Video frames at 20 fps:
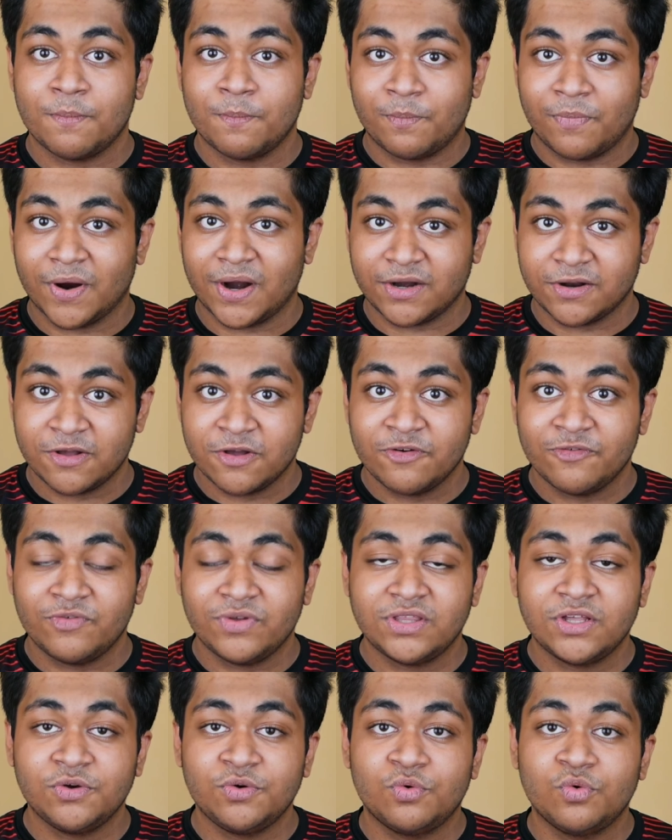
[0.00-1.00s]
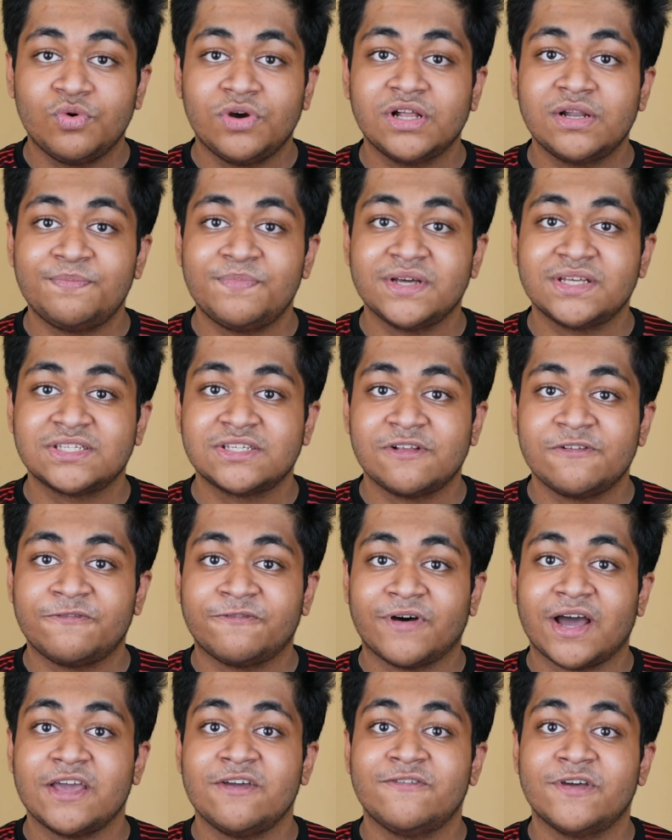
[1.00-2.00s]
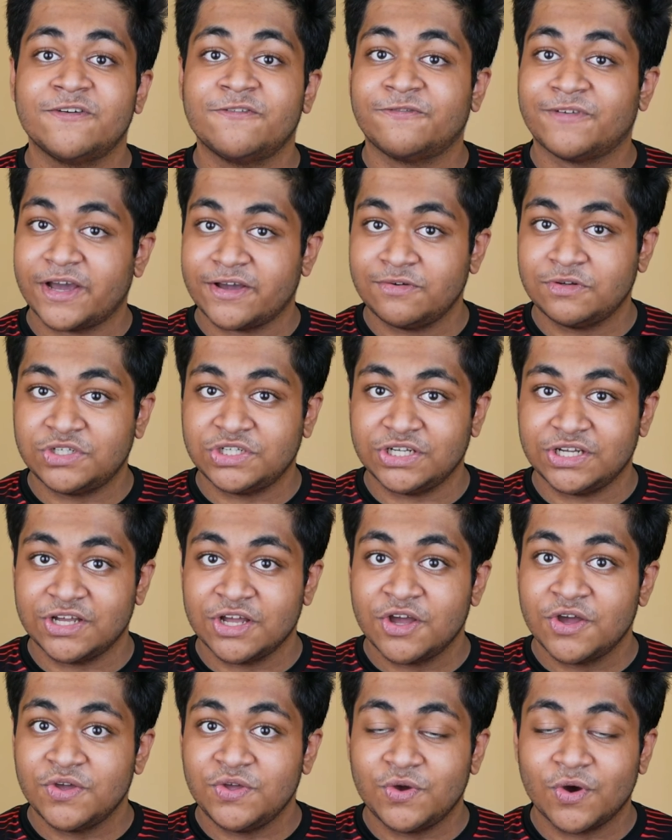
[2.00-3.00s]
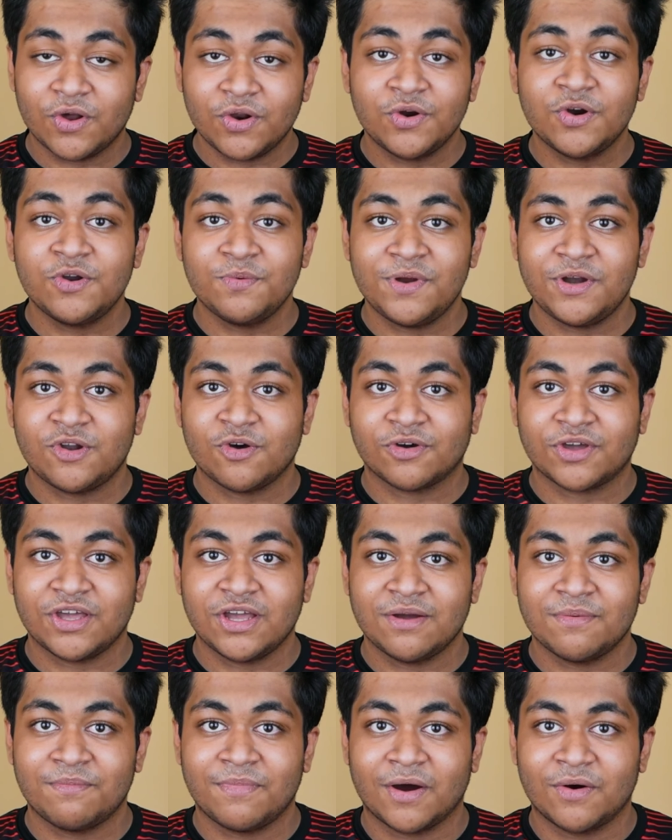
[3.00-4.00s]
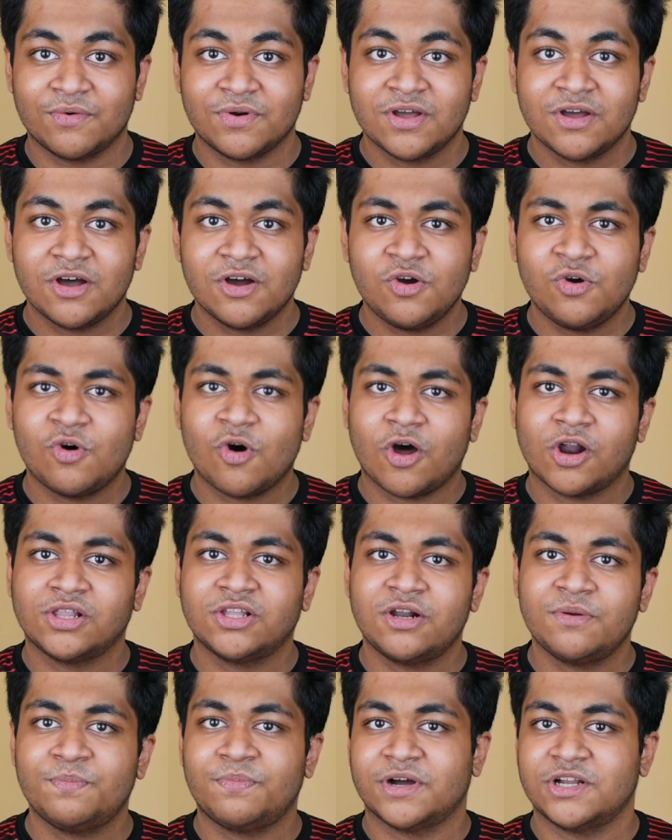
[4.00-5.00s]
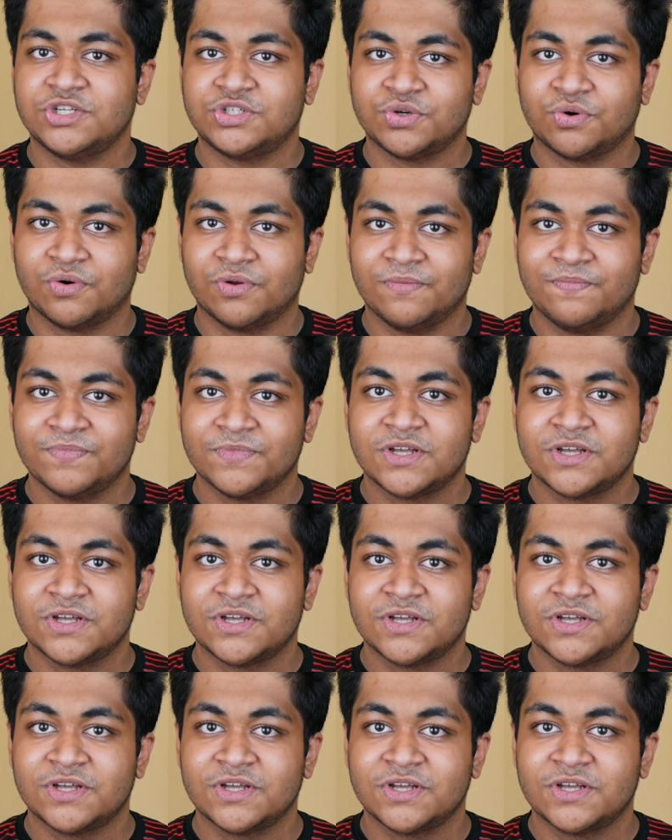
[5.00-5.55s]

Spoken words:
But with the Google Pixel 5a 5G, you're going to be talking about a corner punch hole.